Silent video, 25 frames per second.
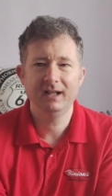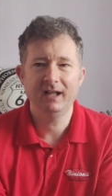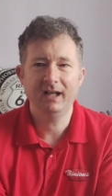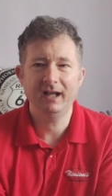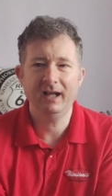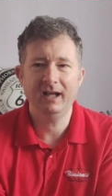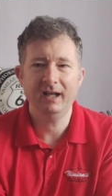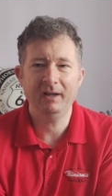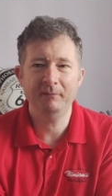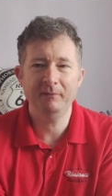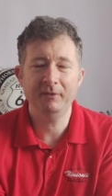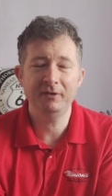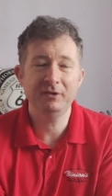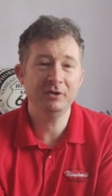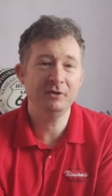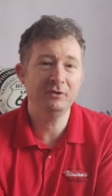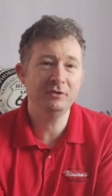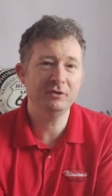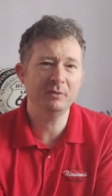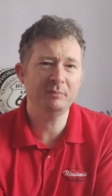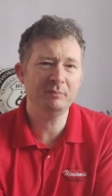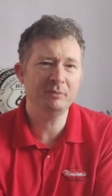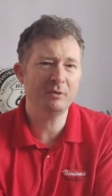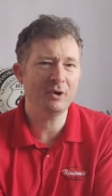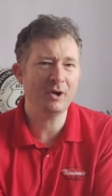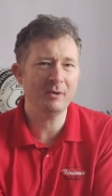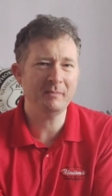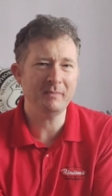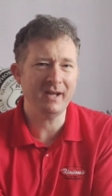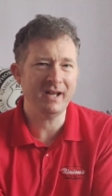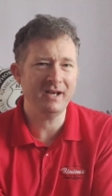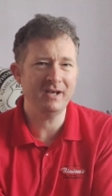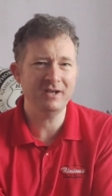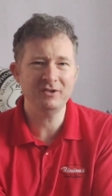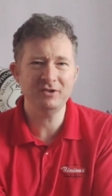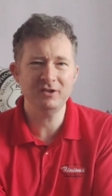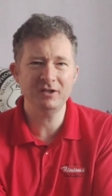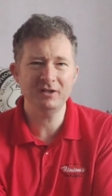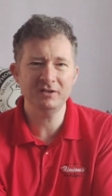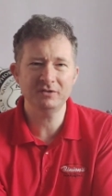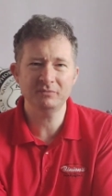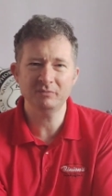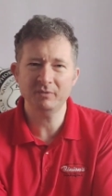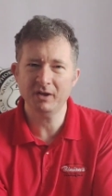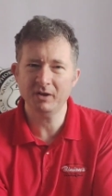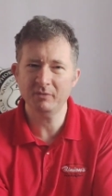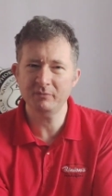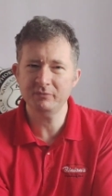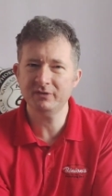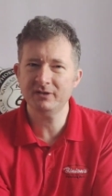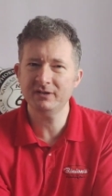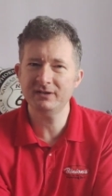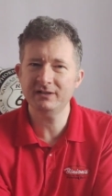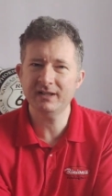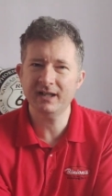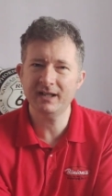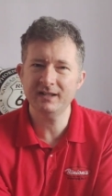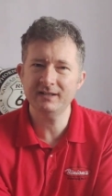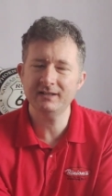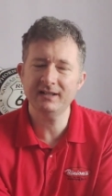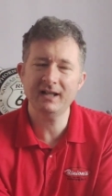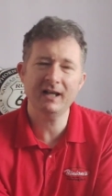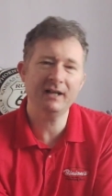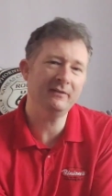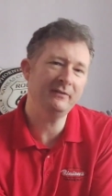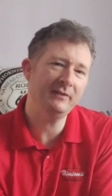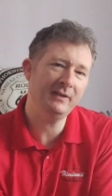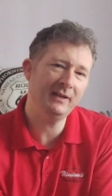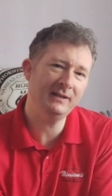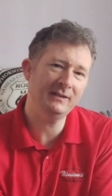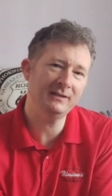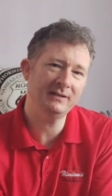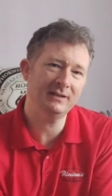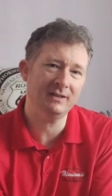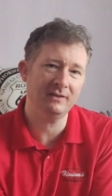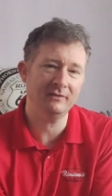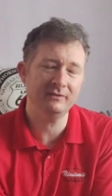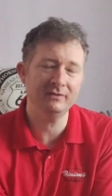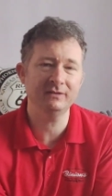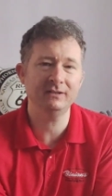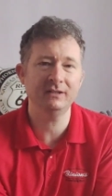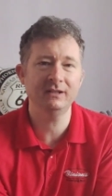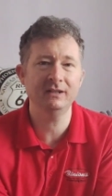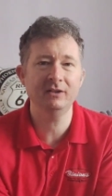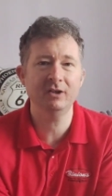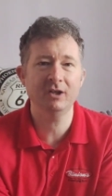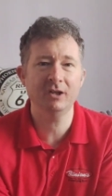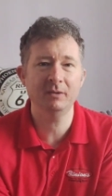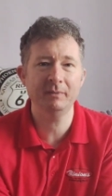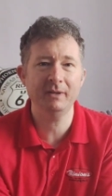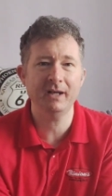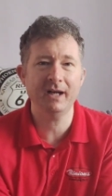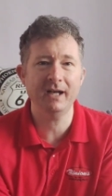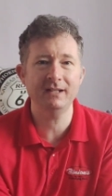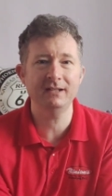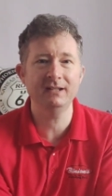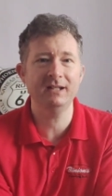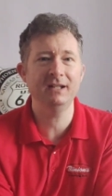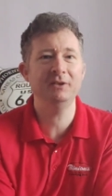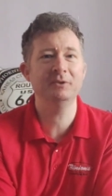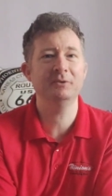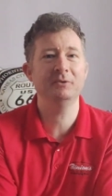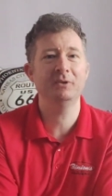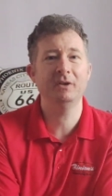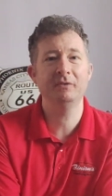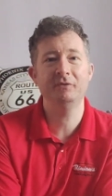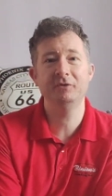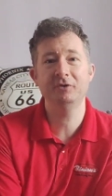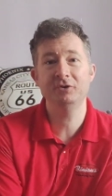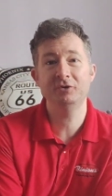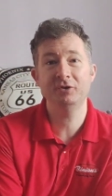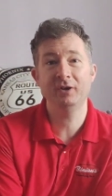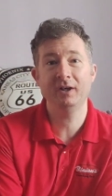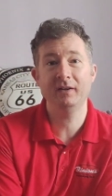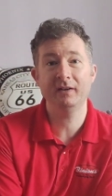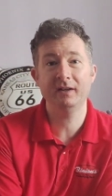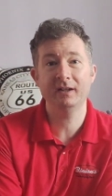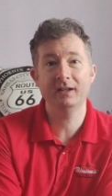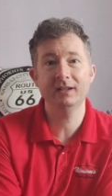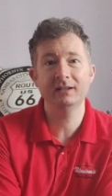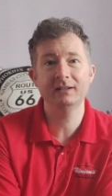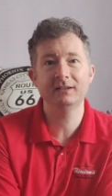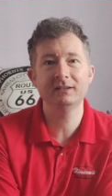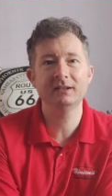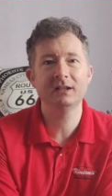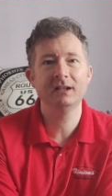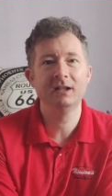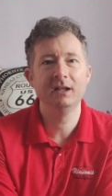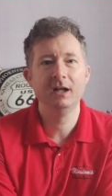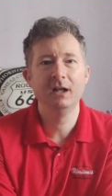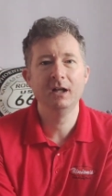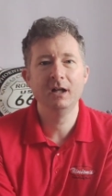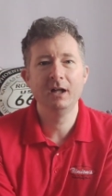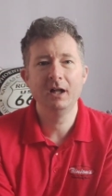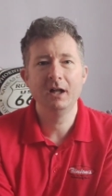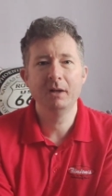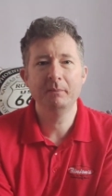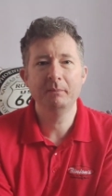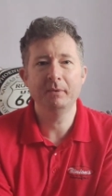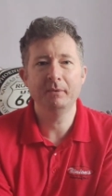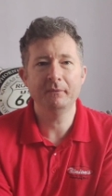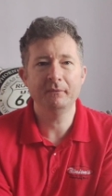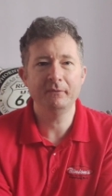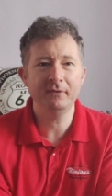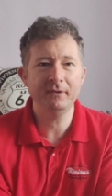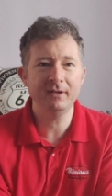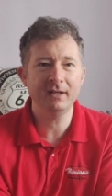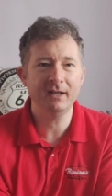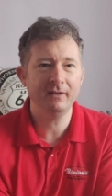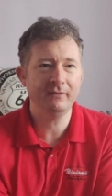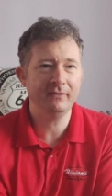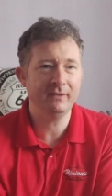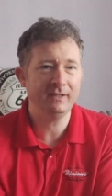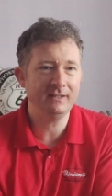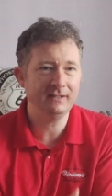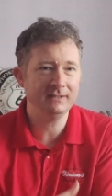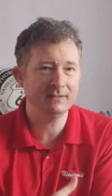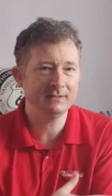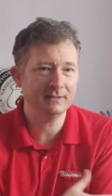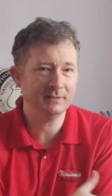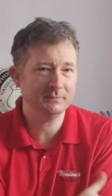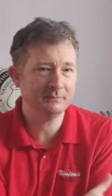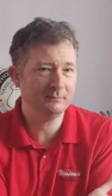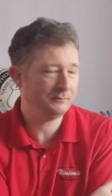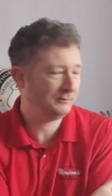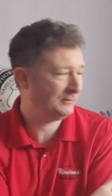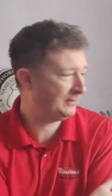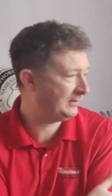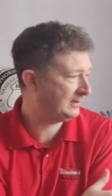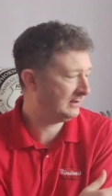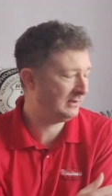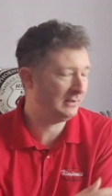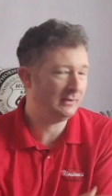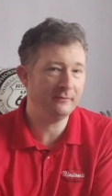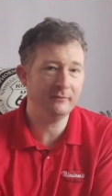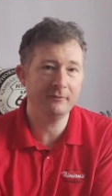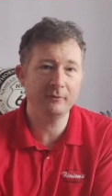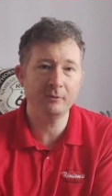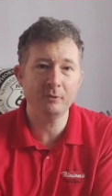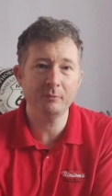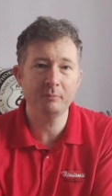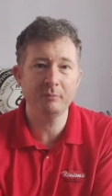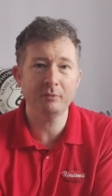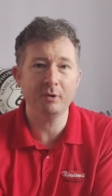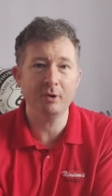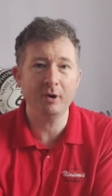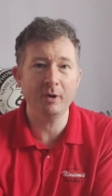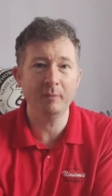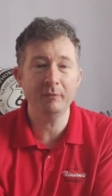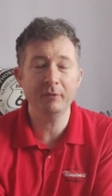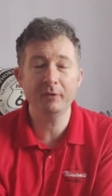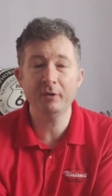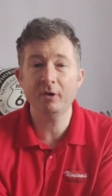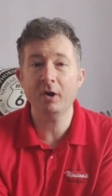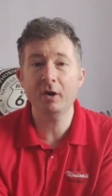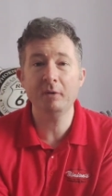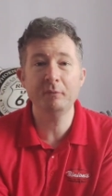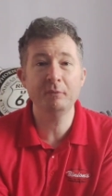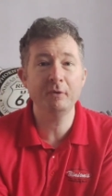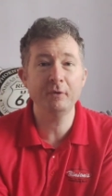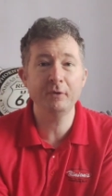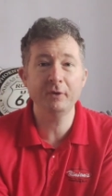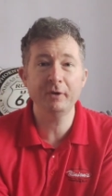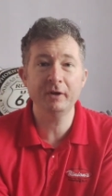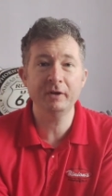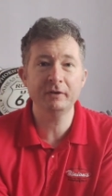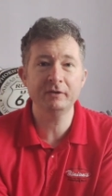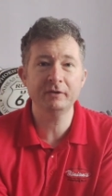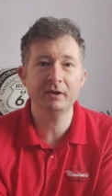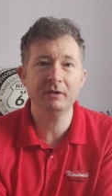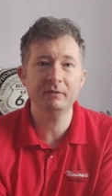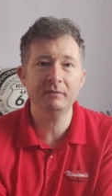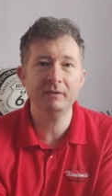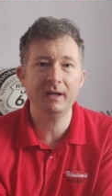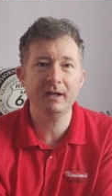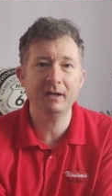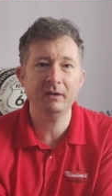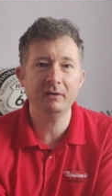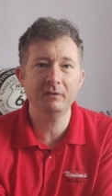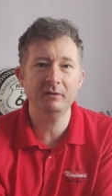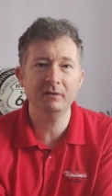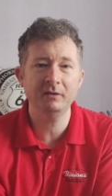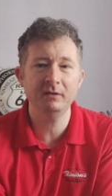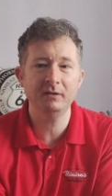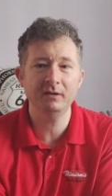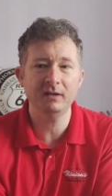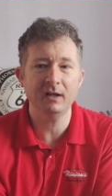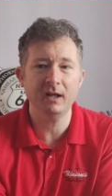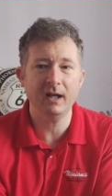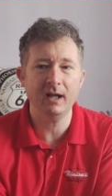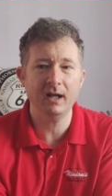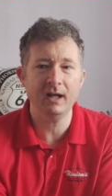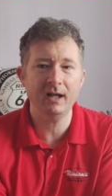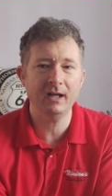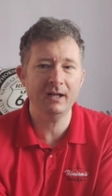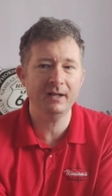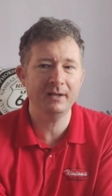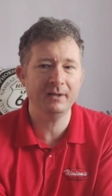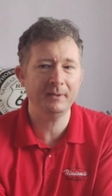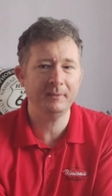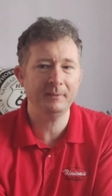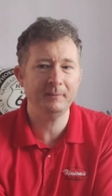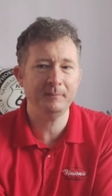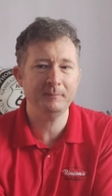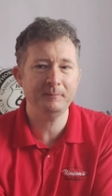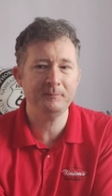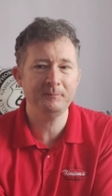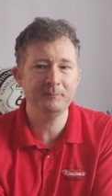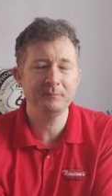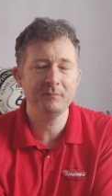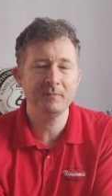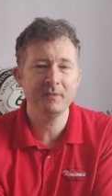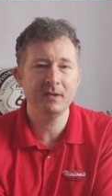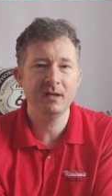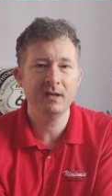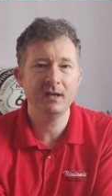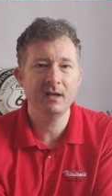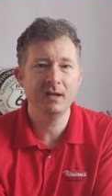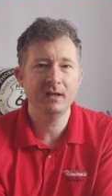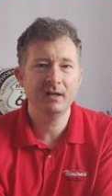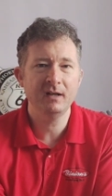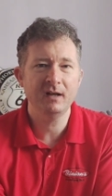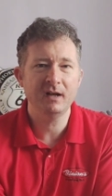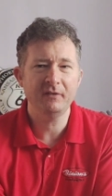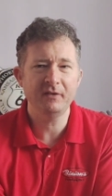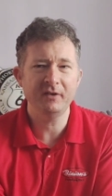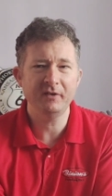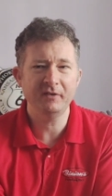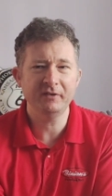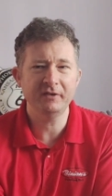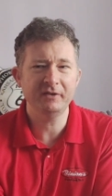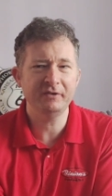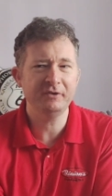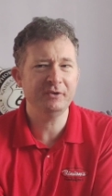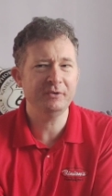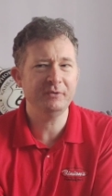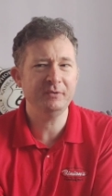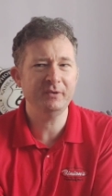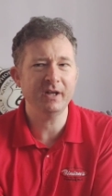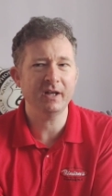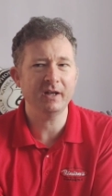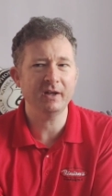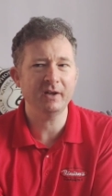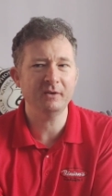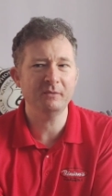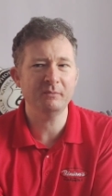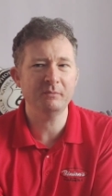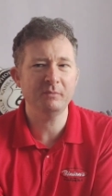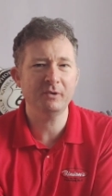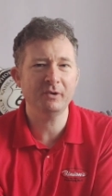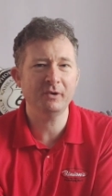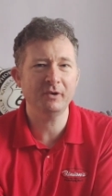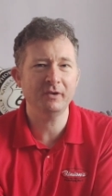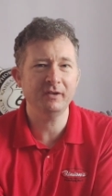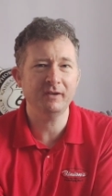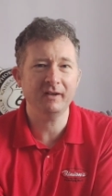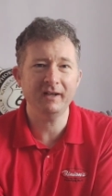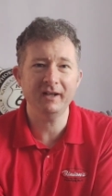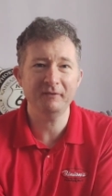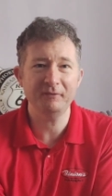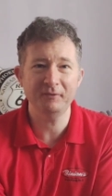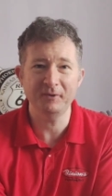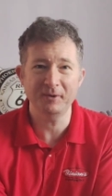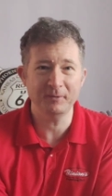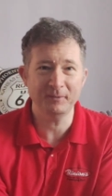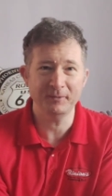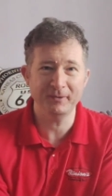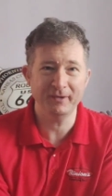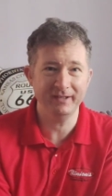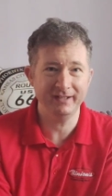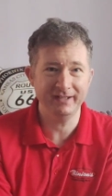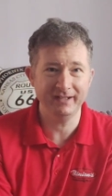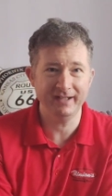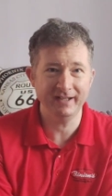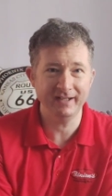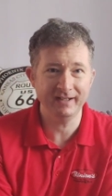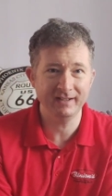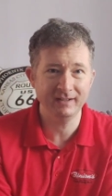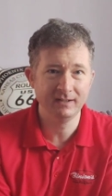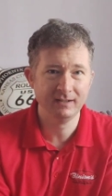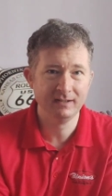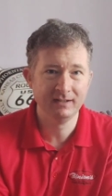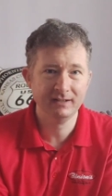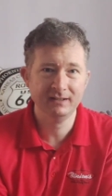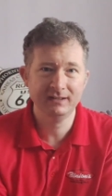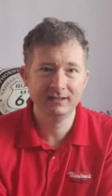Um, they do do Prime Energy as well, it contains caffeine, so obviously you've got to be eighteen or over to drink that. But for now, these are the four Primes. There are others around. Um, I think there's a new yellow one, I have no idea.